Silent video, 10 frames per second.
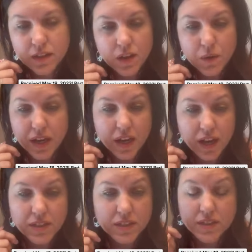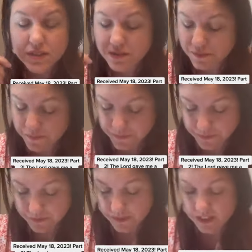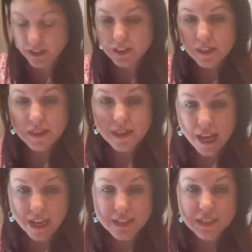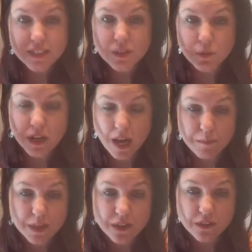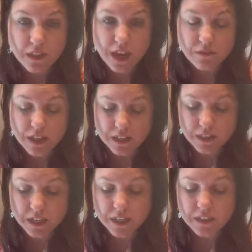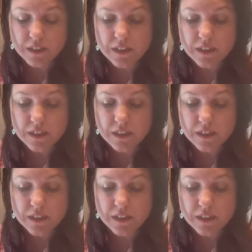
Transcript: Okay, guys, that is what happened at the live last night.